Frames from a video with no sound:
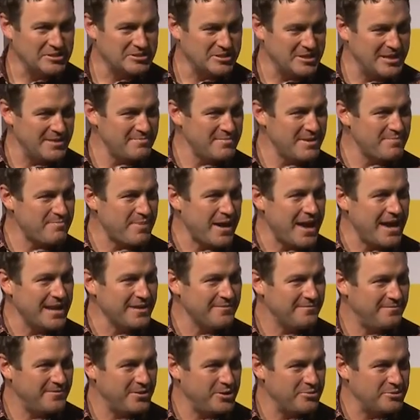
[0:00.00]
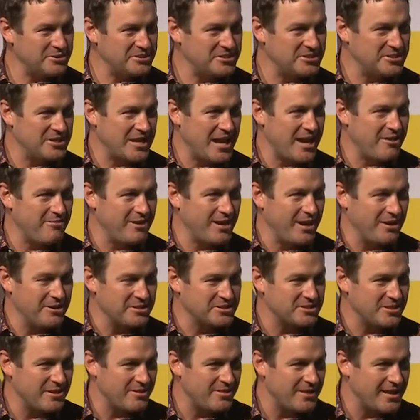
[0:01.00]
let me paint for you a scenario.
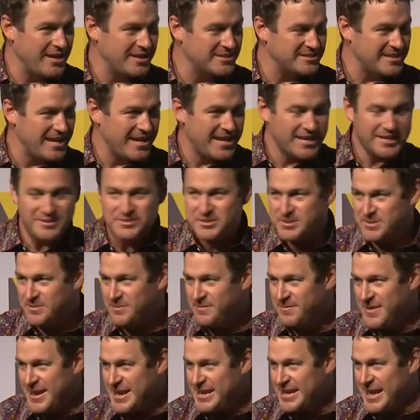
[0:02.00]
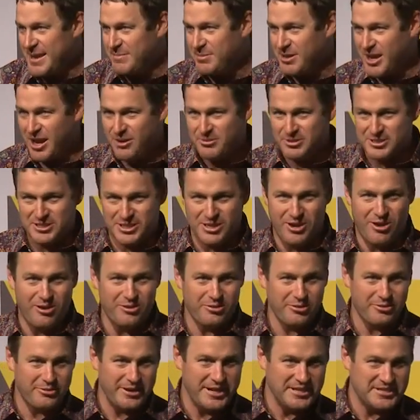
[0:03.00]
So the executives from VW go into
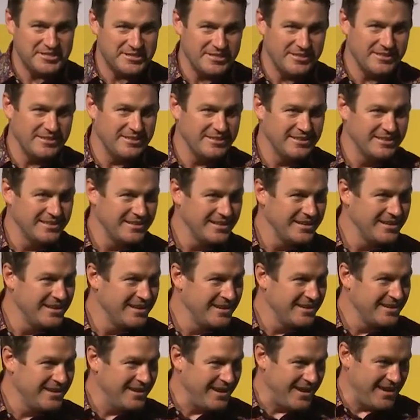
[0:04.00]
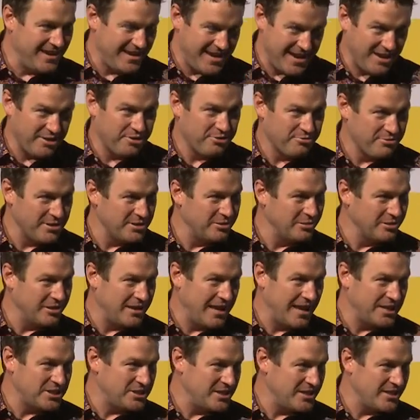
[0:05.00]
Congress and get grilled, and
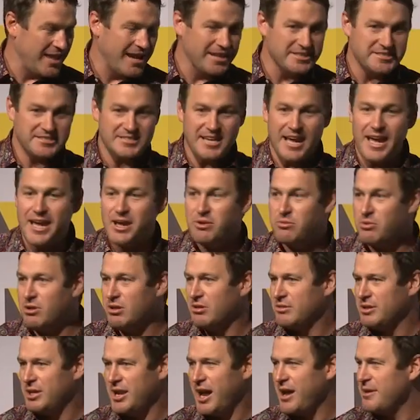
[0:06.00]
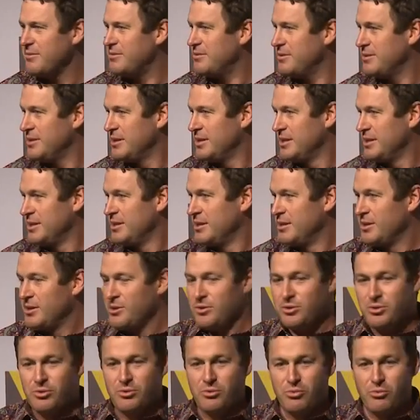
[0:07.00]
actually they say, well, you know,
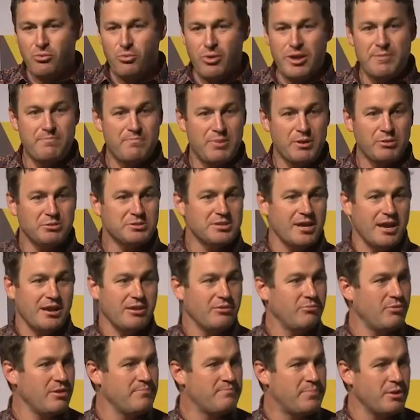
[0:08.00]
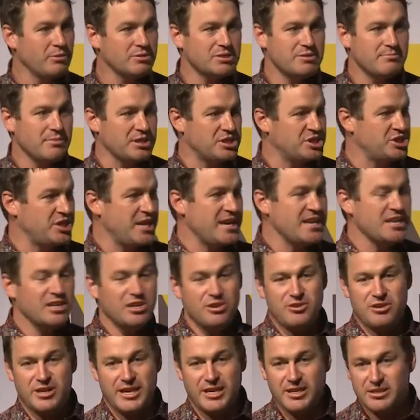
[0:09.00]
we built a machine
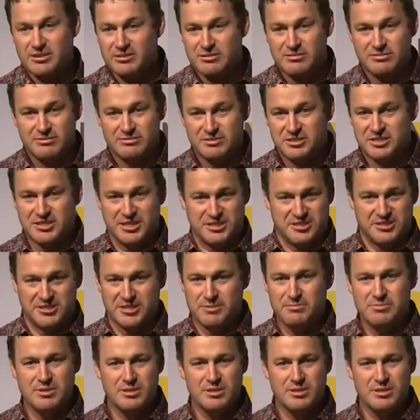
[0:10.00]
learning system